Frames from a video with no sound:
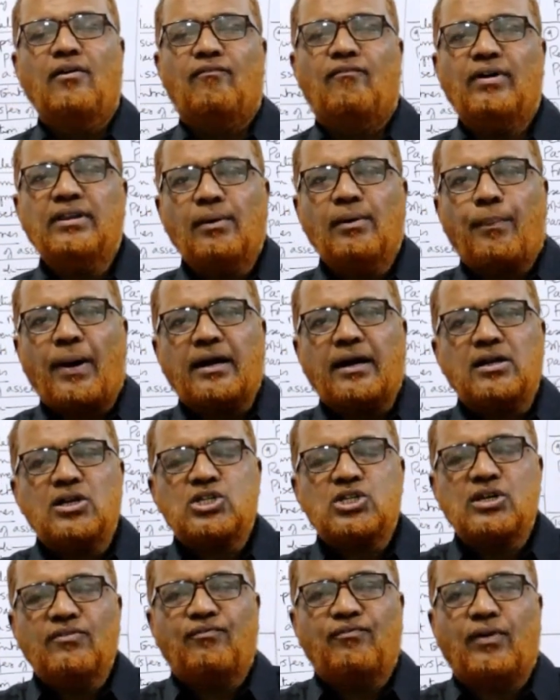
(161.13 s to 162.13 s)
When the
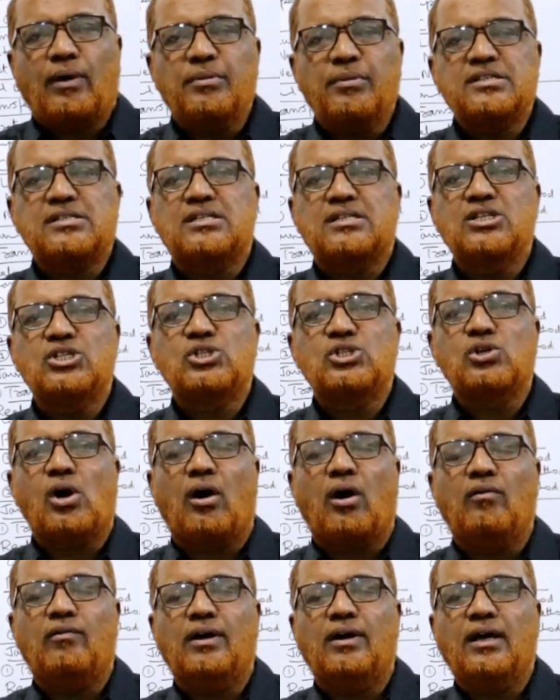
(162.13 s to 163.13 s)
partnership firm is
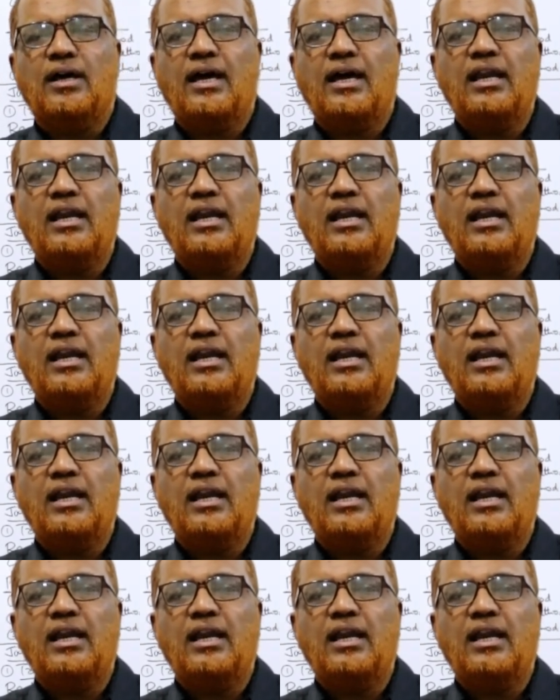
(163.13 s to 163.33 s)
dissolved,